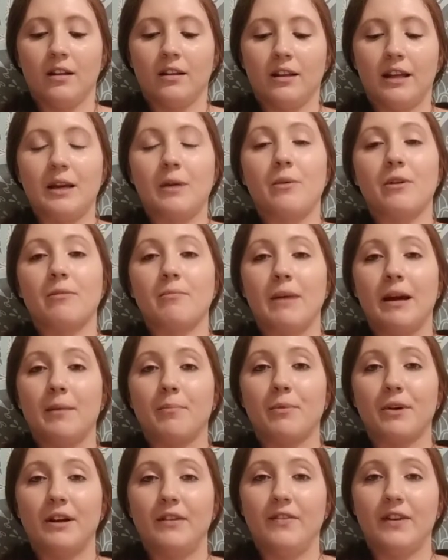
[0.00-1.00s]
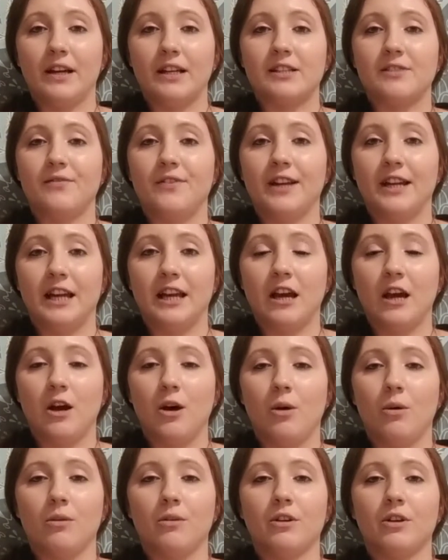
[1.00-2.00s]
like with my previous
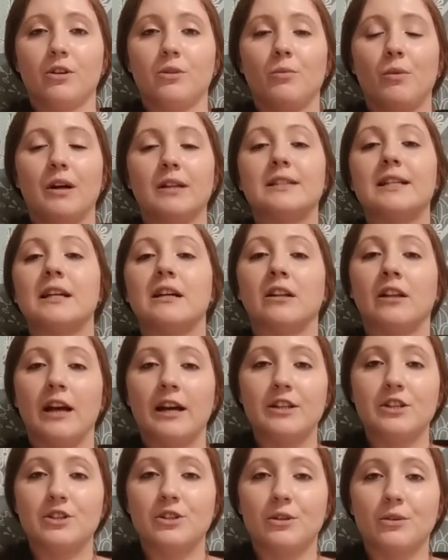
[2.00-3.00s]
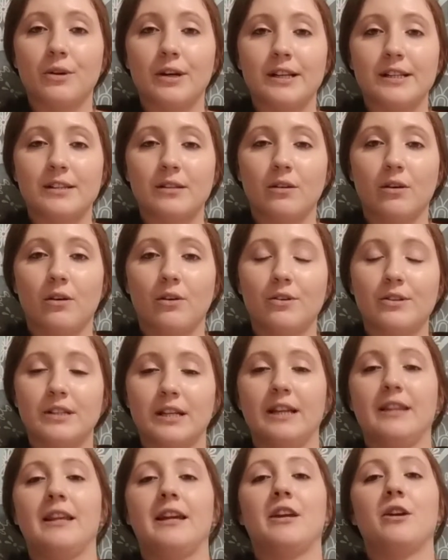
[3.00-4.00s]
video, you want to cleanse your crystals
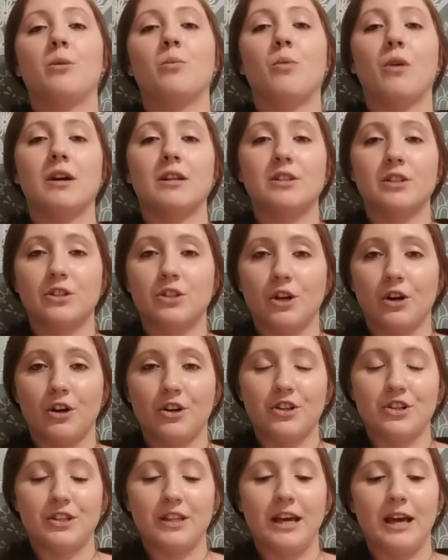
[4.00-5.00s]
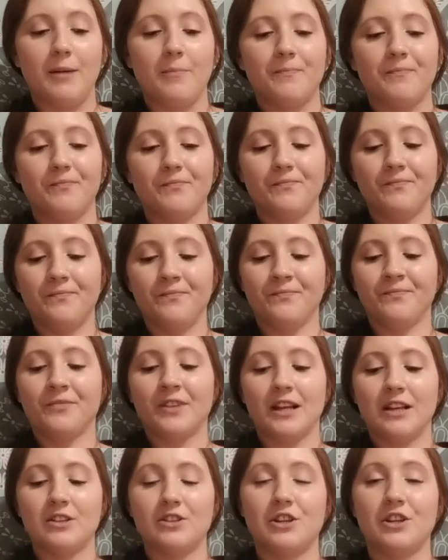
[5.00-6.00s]
and then you want to charge them.
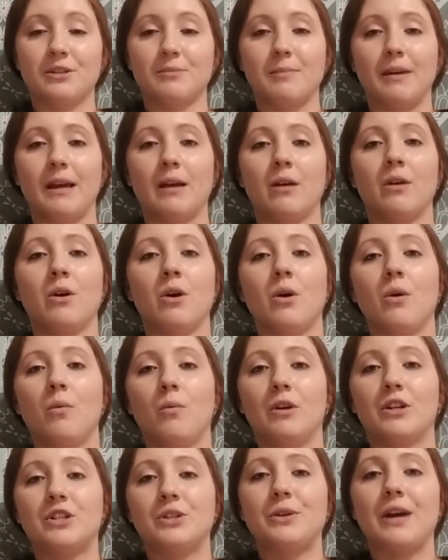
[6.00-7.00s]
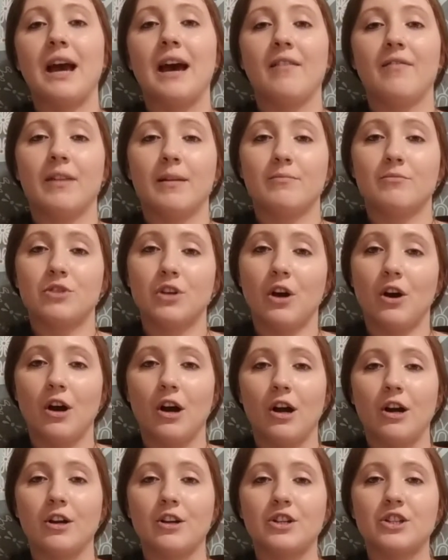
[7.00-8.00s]
Excuse me. Once you have them
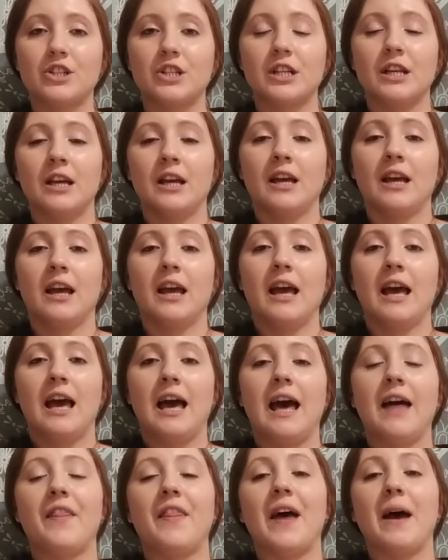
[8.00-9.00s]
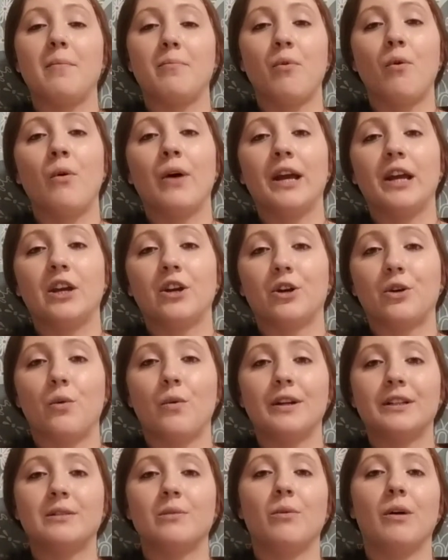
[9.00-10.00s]
charged, at that point you're
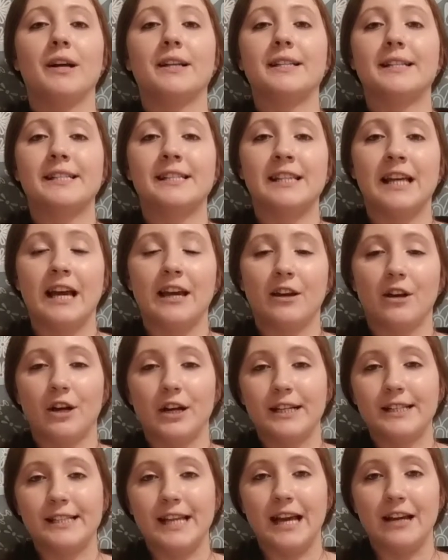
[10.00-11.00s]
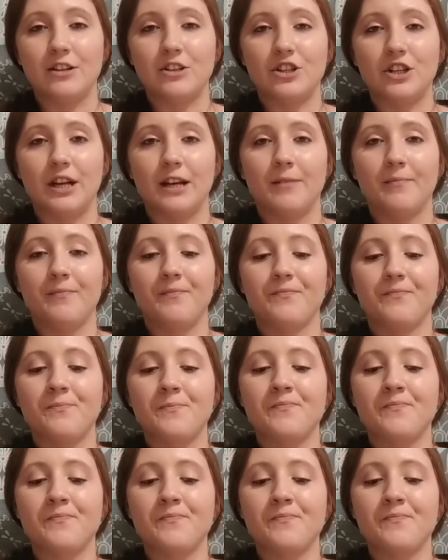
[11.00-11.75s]
going to want to set your intention.